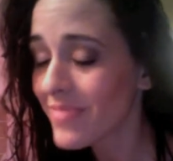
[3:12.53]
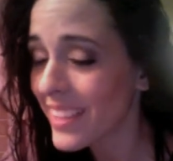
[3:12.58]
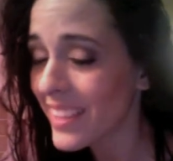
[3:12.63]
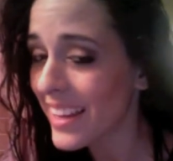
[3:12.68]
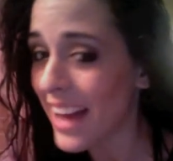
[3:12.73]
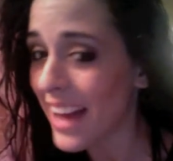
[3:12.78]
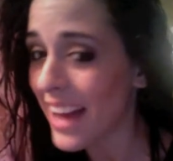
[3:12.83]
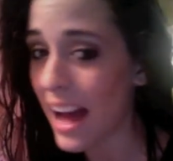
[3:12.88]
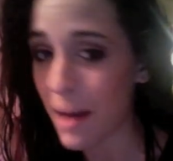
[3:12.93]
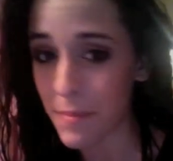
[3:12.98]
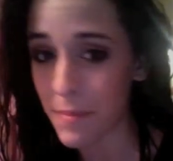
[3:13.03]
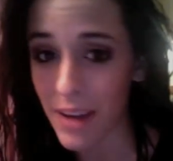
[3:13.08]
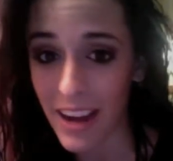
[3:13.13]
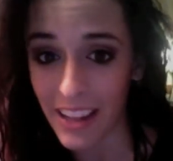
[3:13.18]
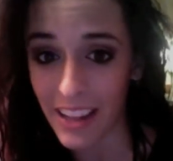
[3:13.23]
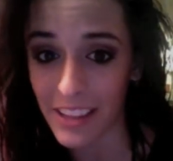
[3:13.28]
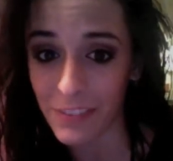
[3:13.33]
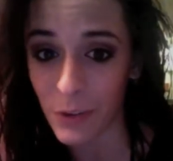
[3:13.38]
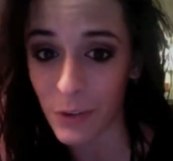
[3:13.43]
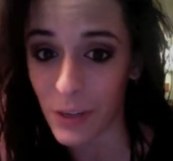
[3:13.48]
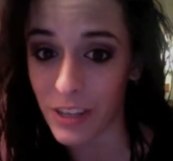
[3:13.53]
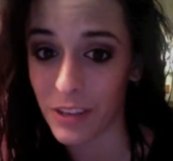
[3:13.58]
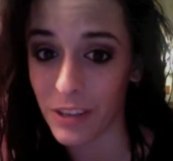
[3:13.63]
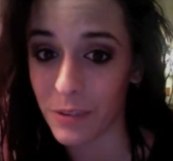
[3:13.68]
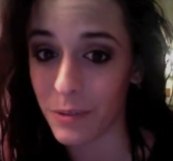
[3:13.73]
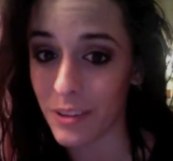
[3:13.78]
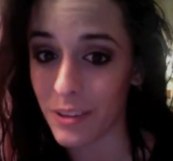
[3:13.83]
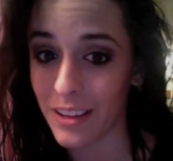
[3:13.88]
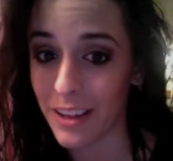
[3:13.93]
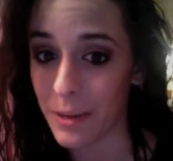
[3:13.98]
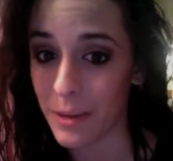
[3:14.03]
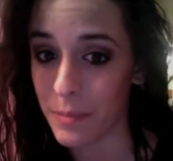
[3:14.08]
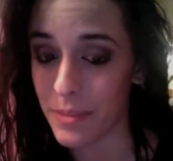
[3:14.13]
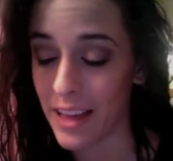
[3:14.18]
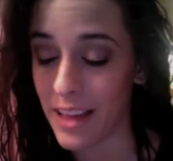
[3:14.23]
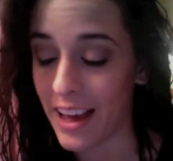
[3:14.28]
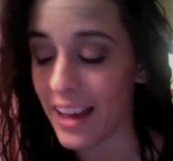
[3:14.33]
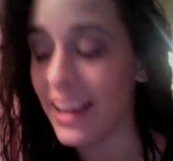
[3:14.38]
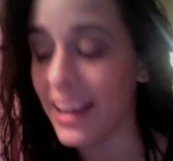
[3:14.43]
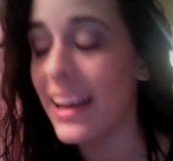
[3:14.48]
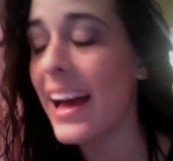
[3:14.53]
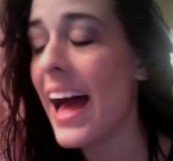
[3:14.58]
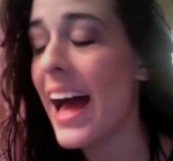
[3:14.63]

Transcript: Olive oil will help that,